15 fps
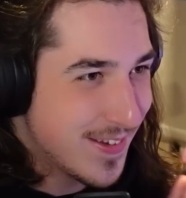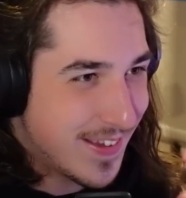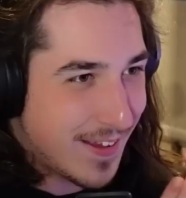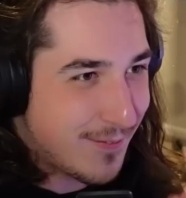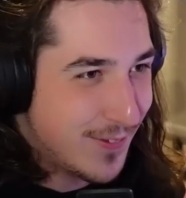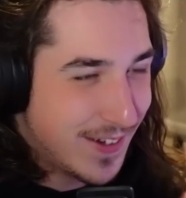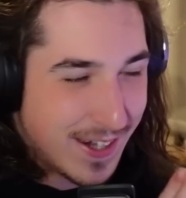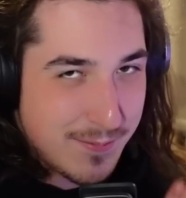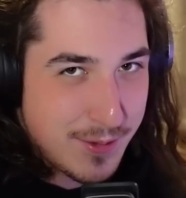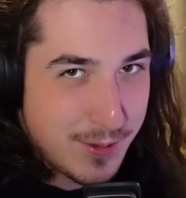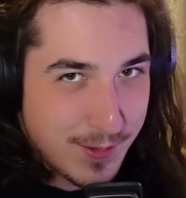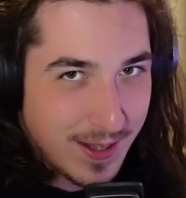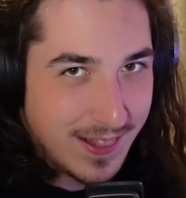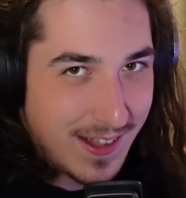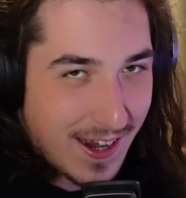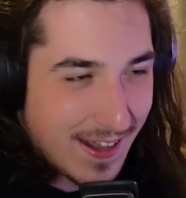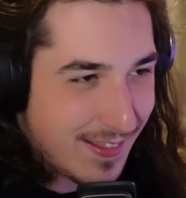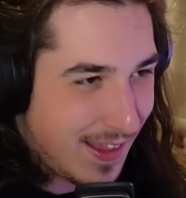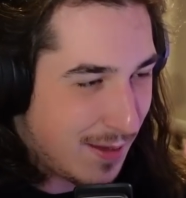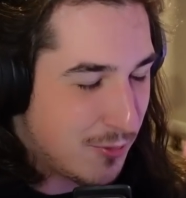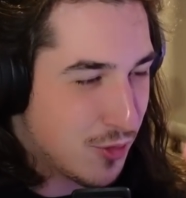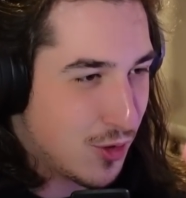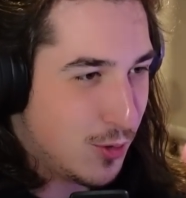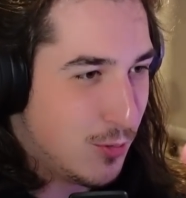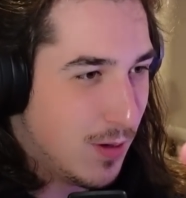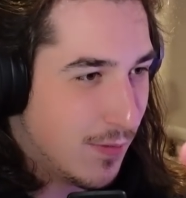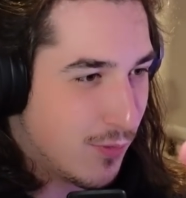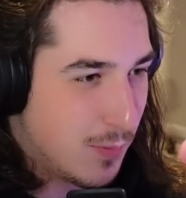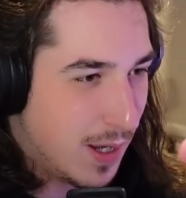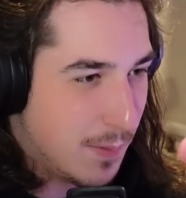is definitely gonna be doing a lot of damage to
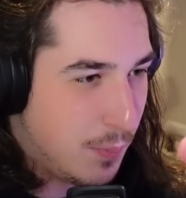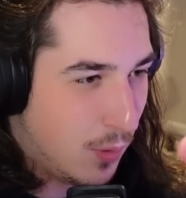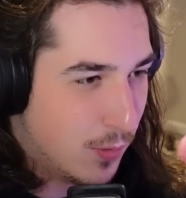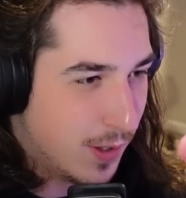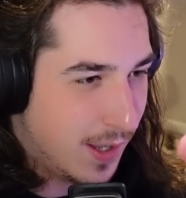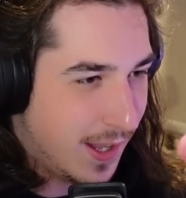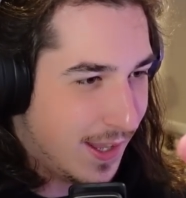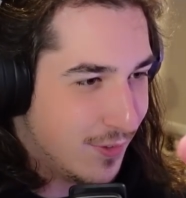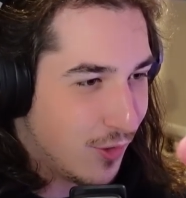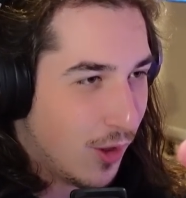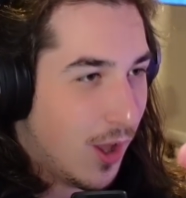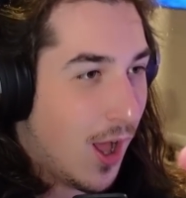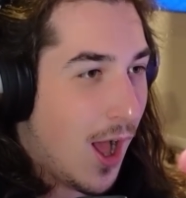whoever my opponent is.